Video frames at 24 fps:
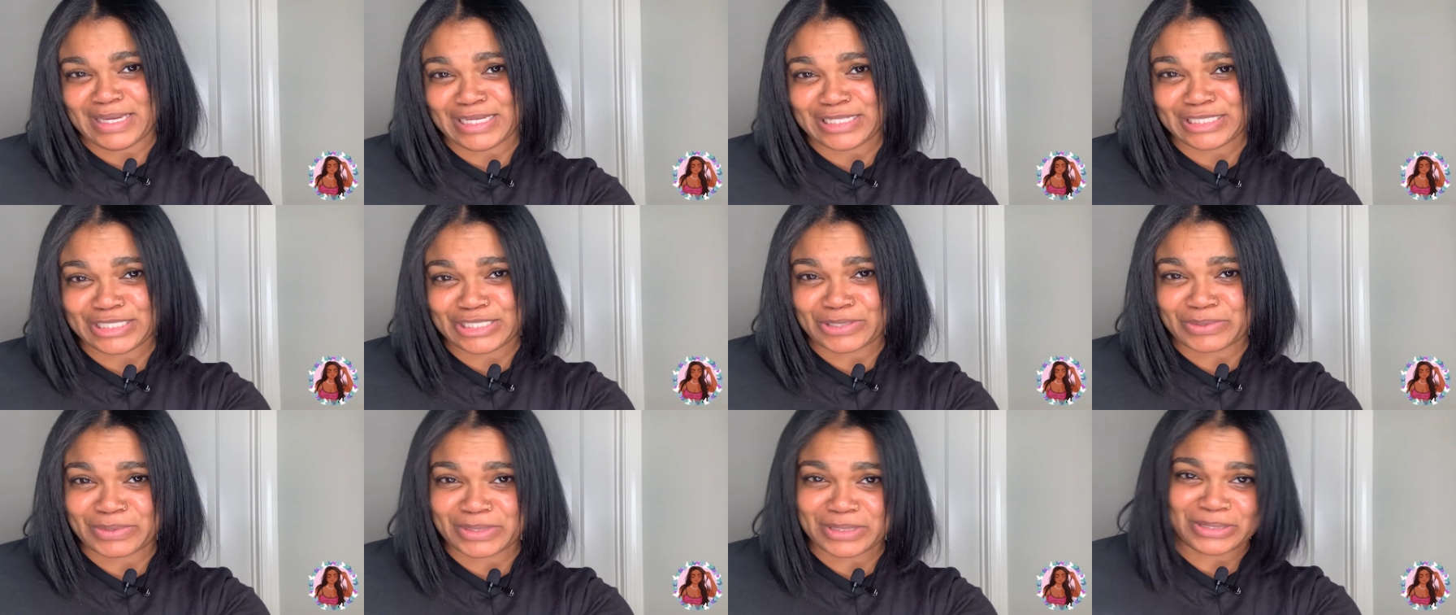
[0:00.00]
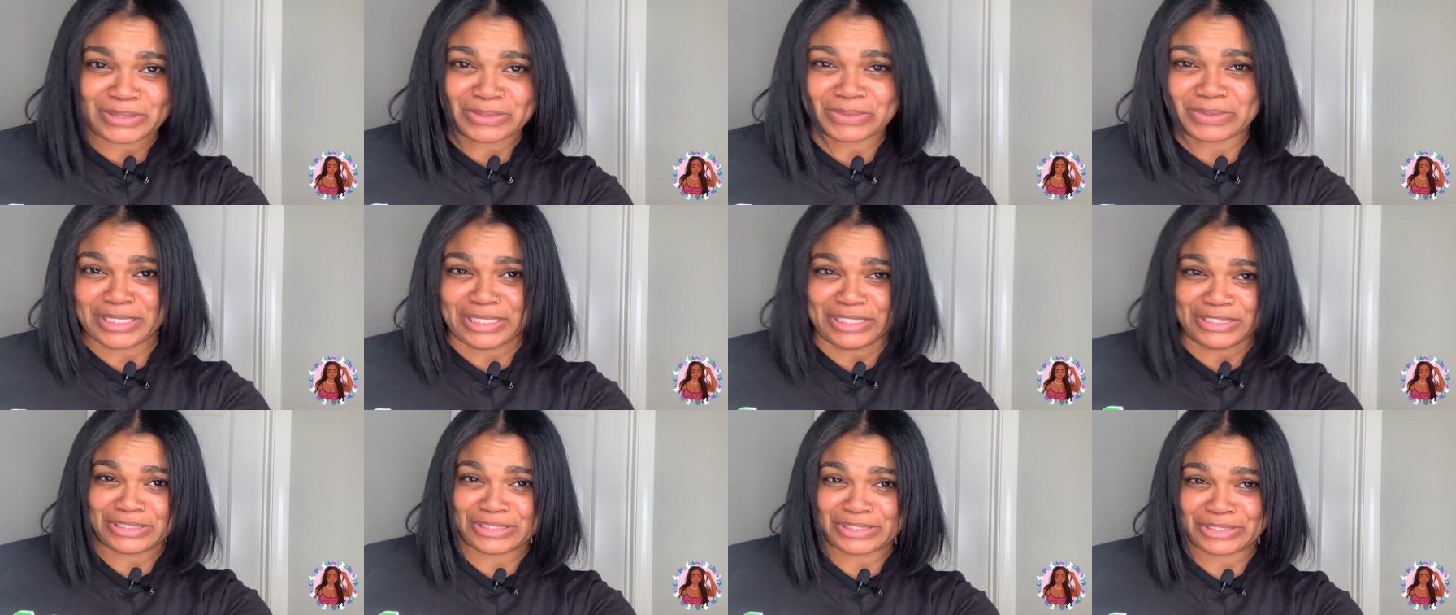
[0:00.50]
show a little
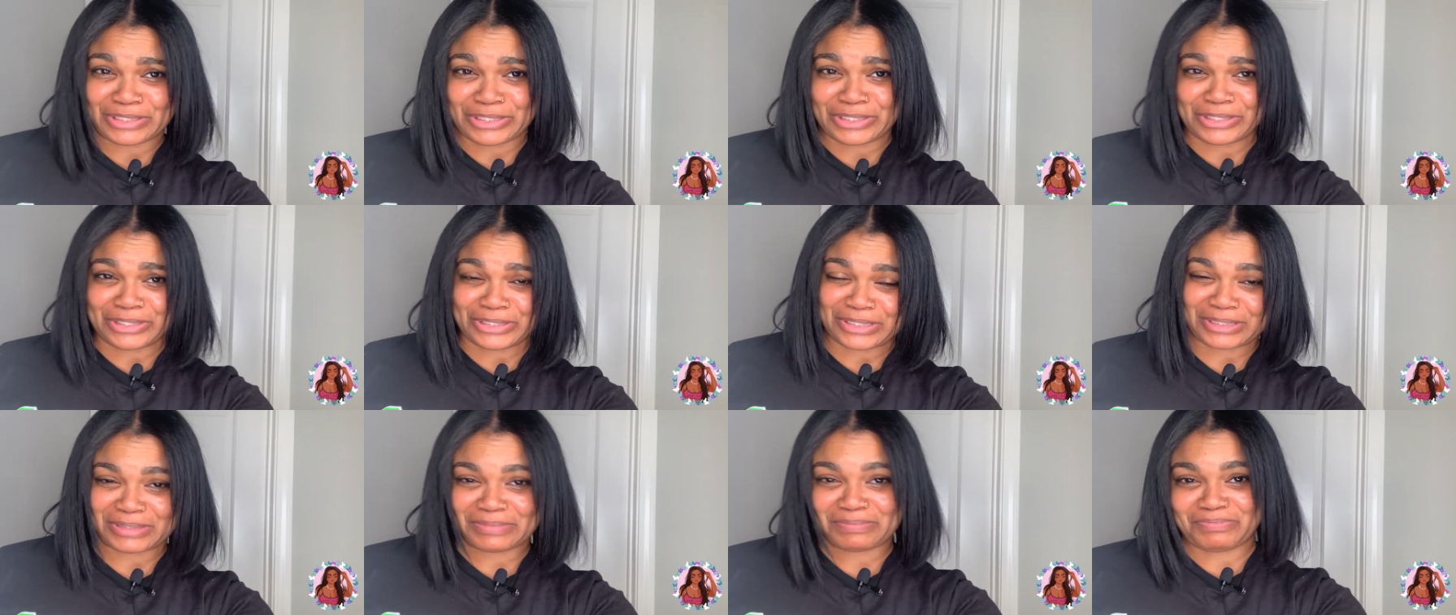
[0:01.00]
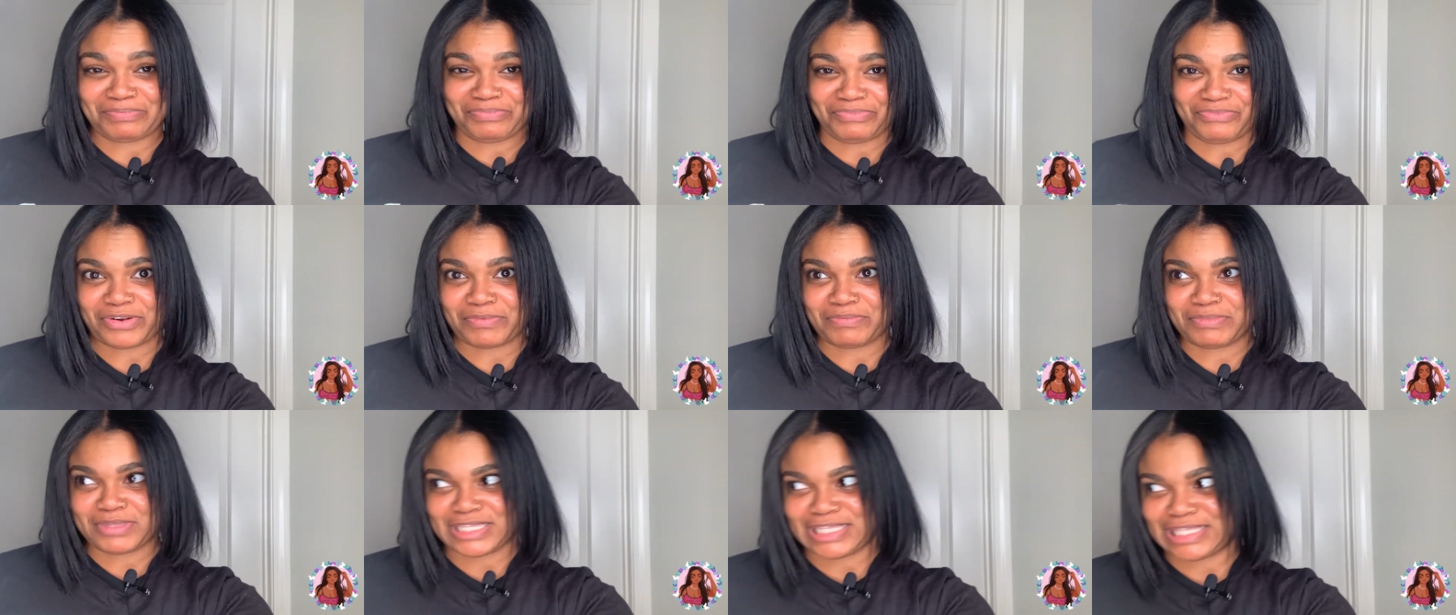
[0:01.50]
insert
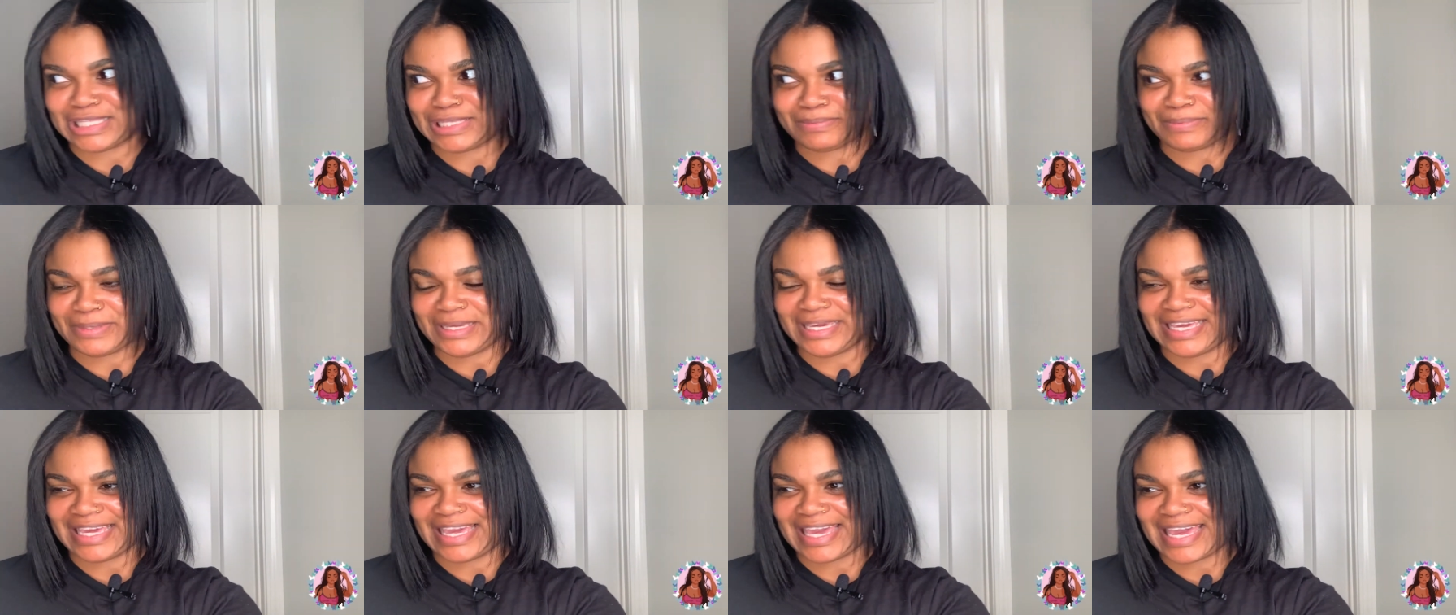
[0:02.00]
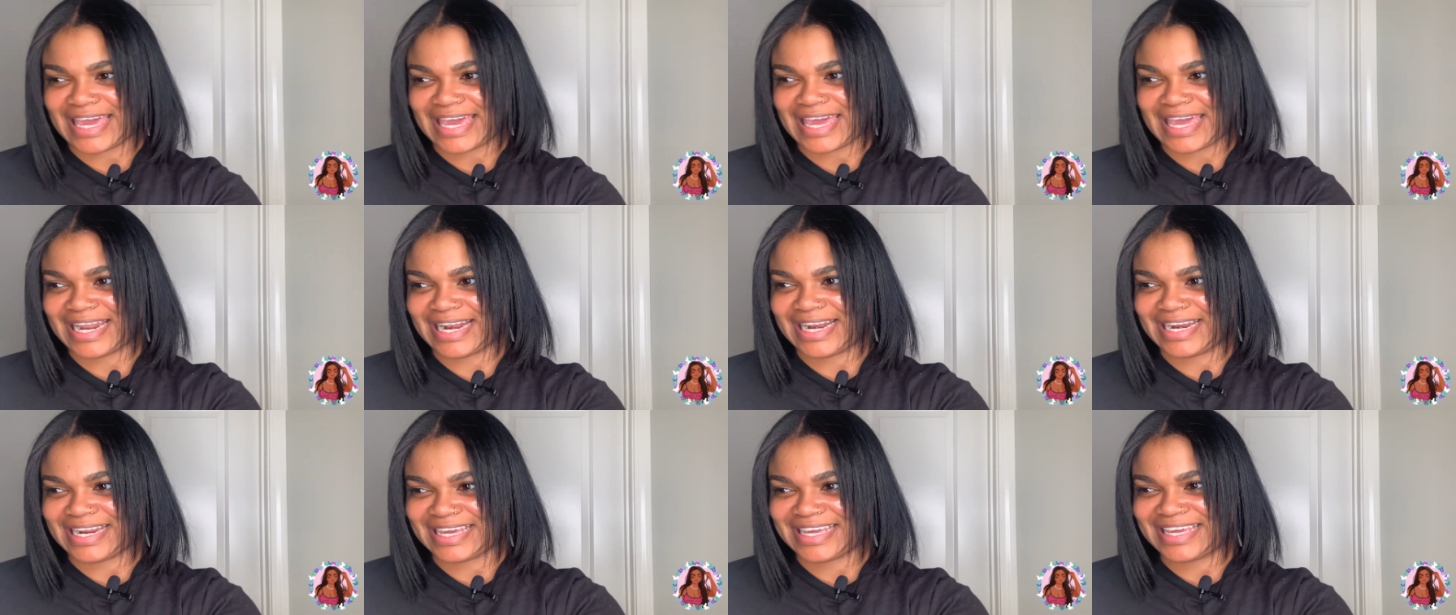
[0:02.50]
from this
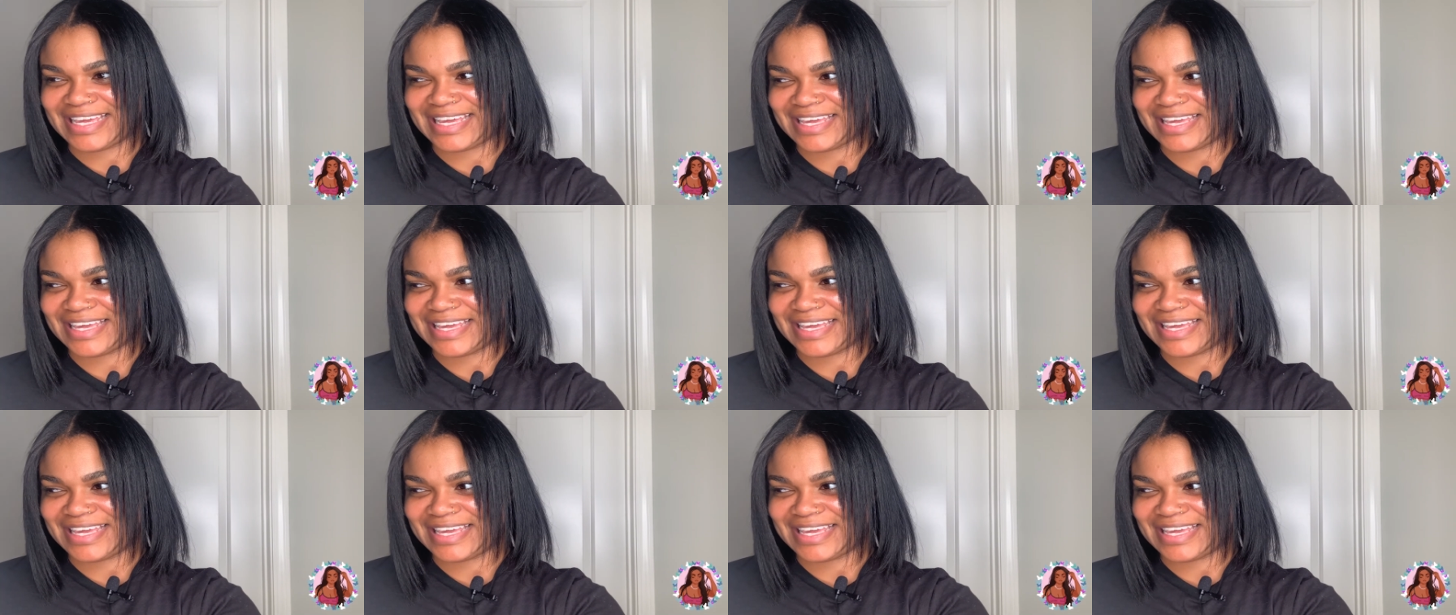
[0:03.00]
weekend,